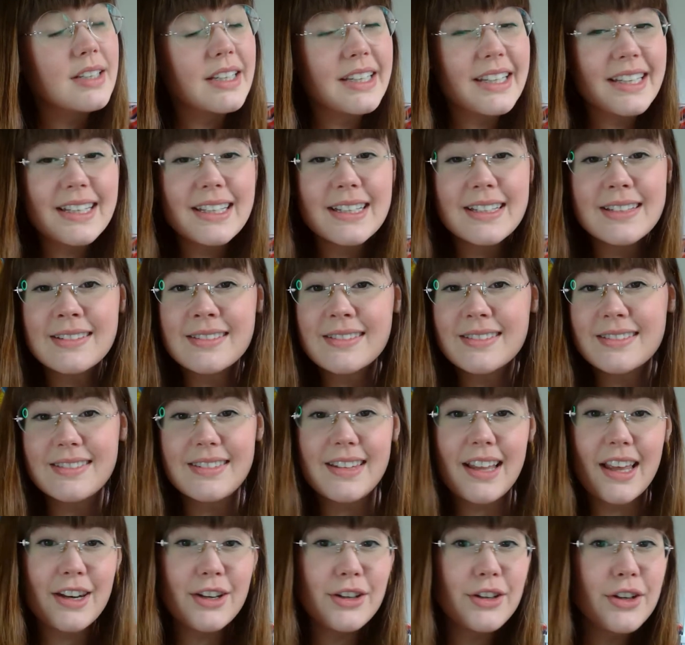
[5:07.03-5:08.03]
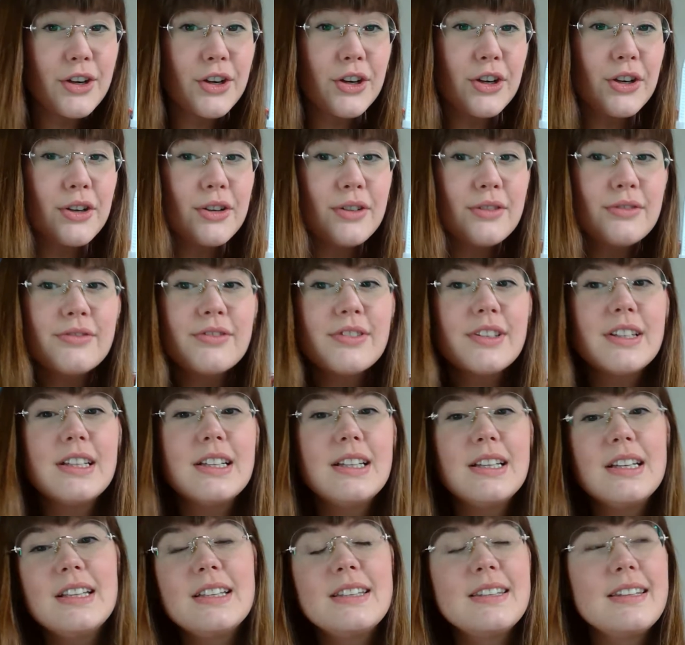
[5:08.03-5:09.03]
Again, not a curve,
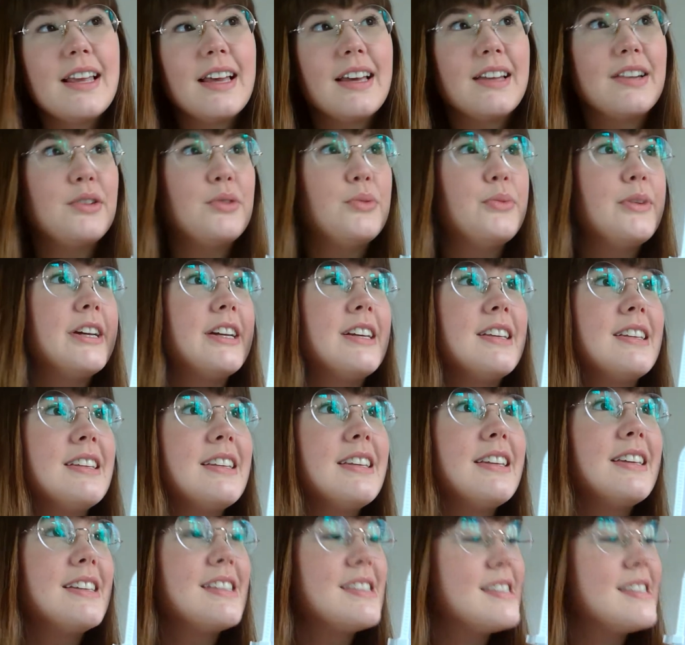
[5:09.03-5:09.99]
not a wiggly,